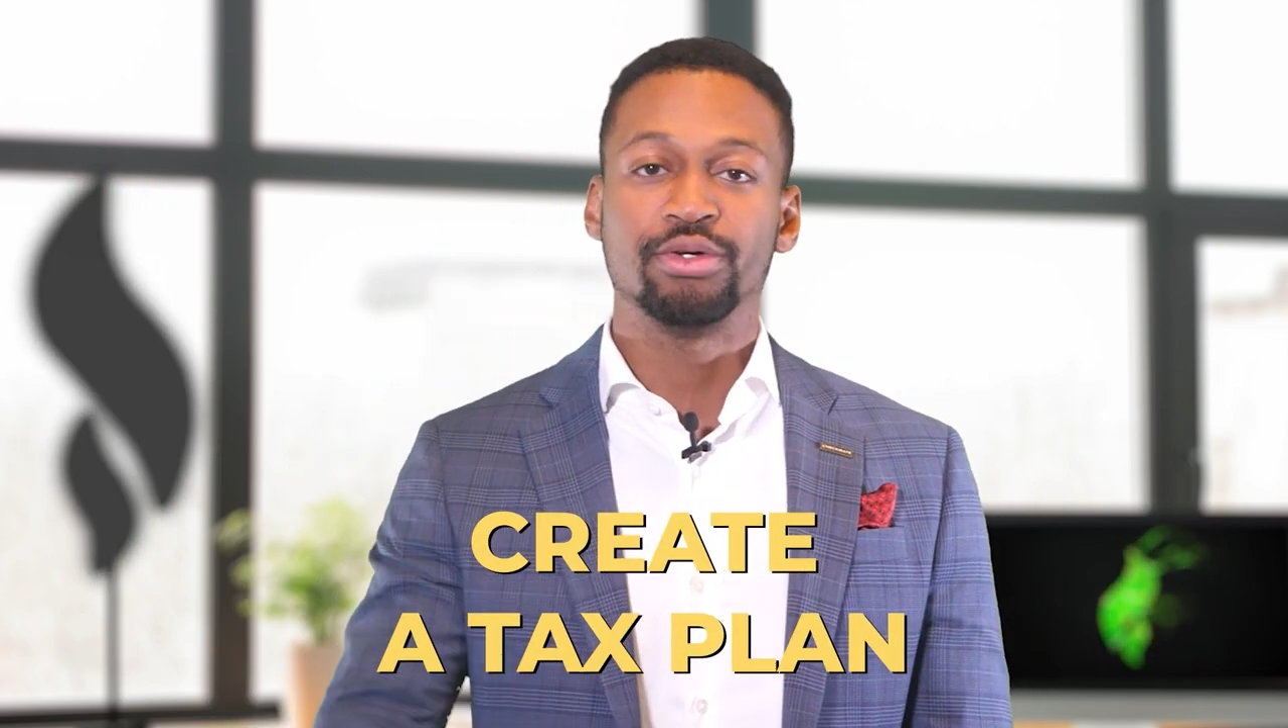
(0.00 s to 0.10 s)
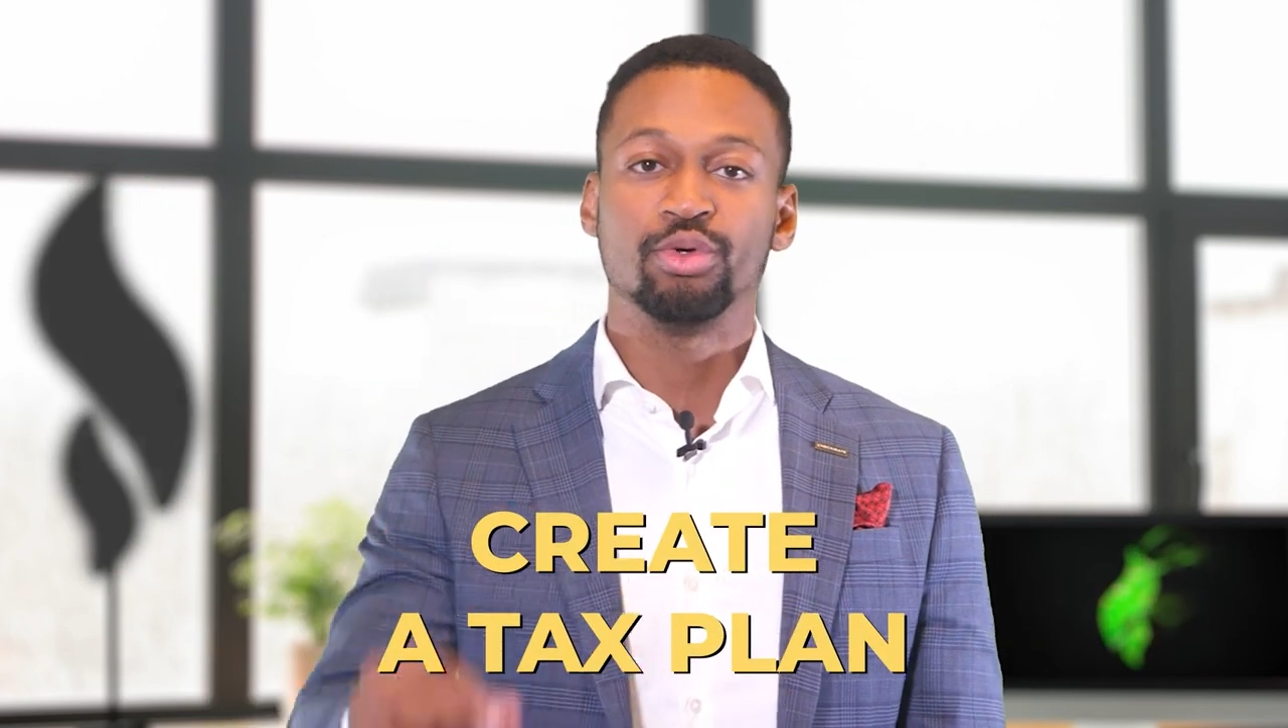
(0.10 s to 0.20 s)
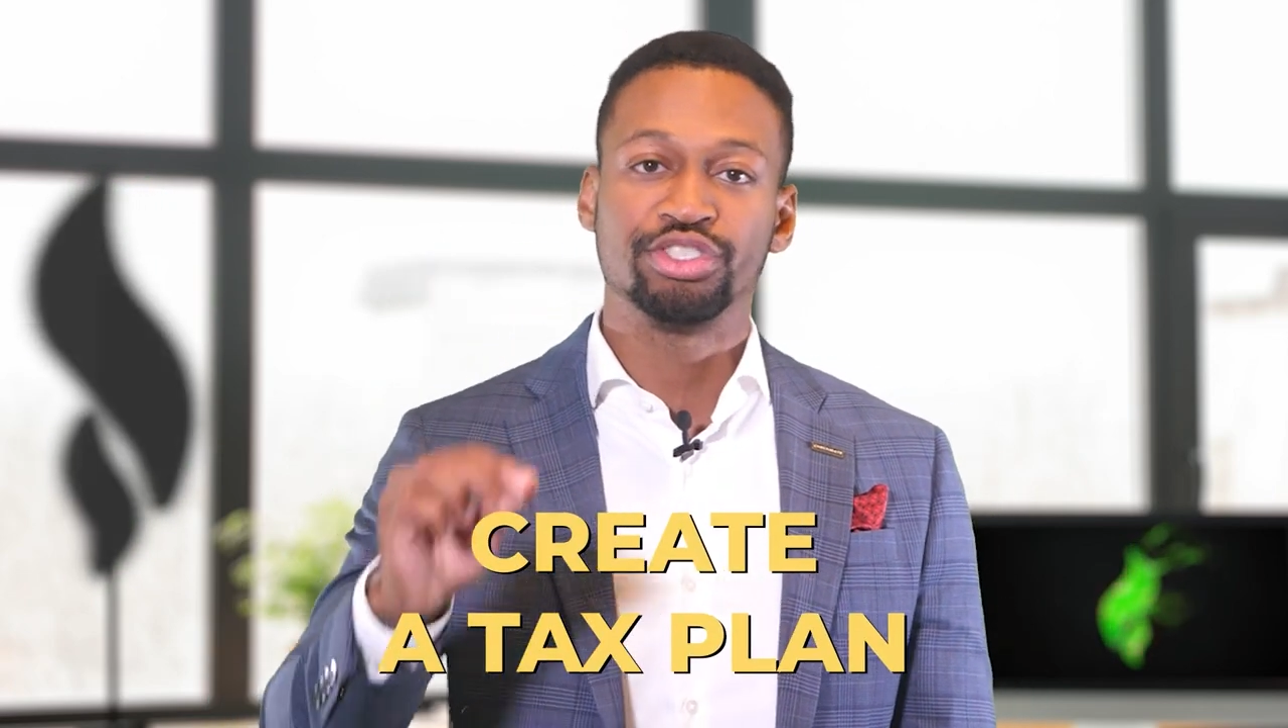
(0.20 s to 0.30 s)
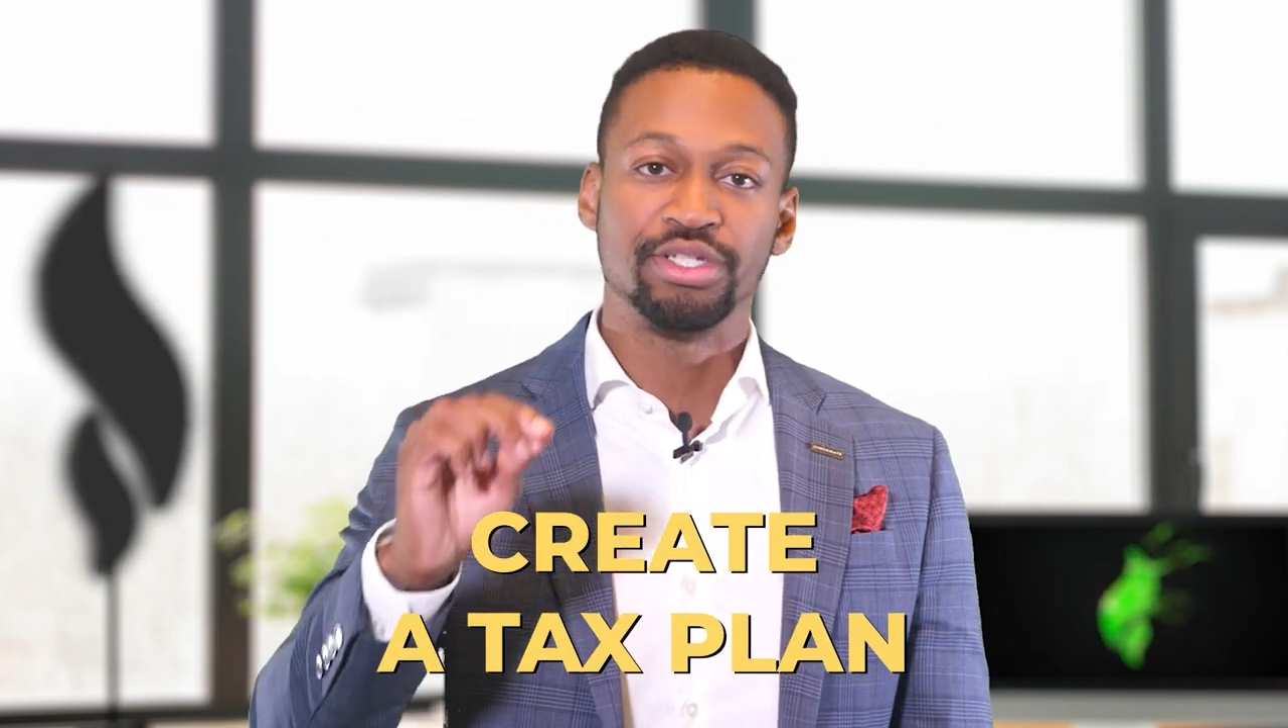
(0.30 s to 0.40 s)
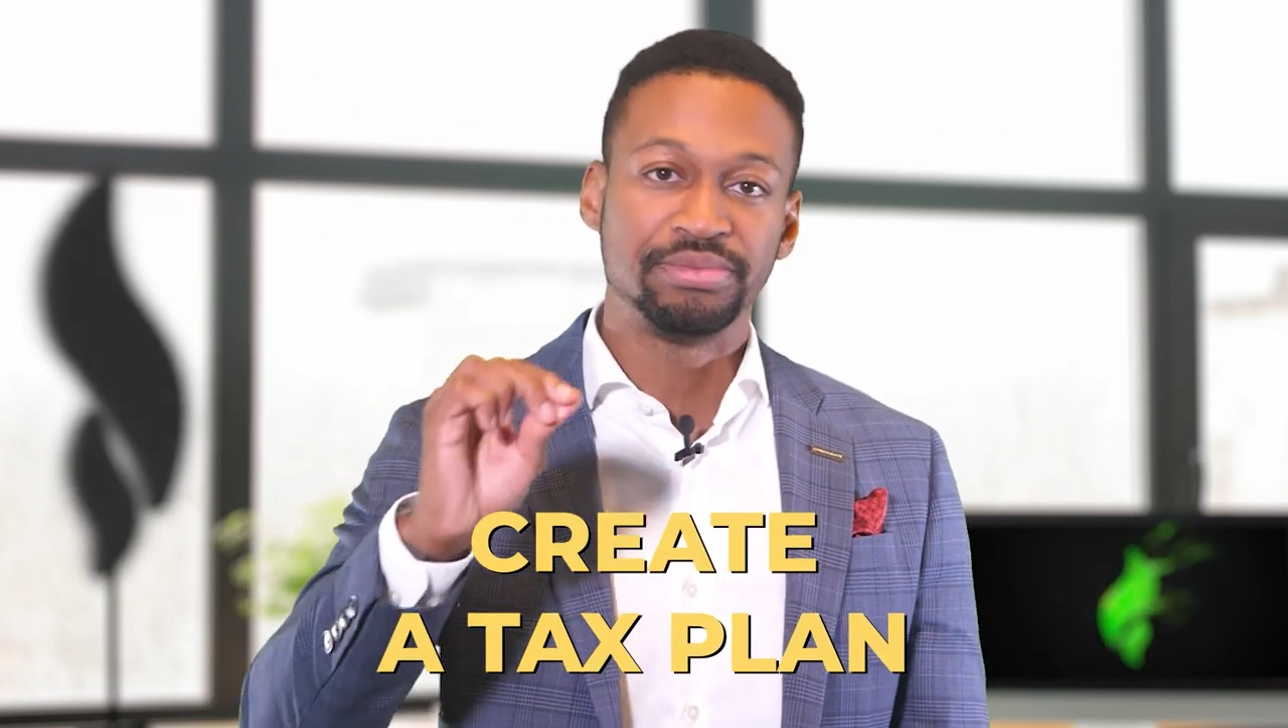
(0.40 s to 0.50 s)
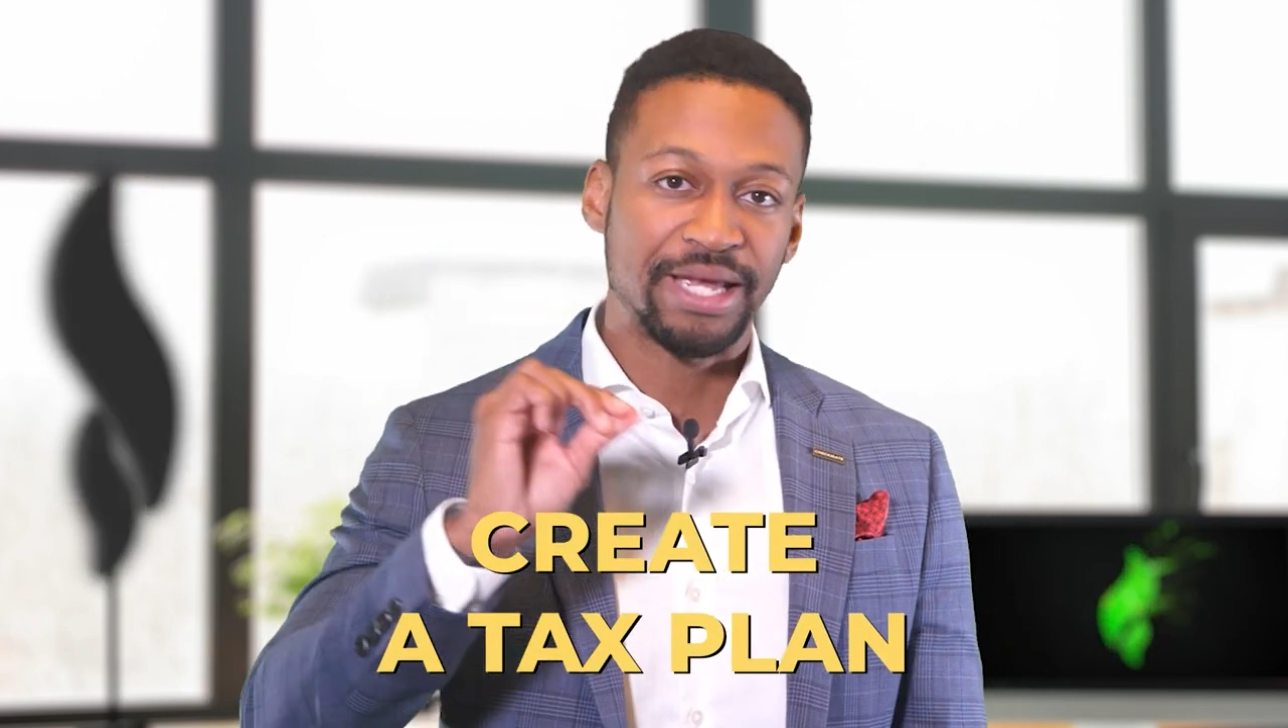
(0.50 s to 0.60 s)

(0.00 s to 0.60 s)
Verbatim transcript: or some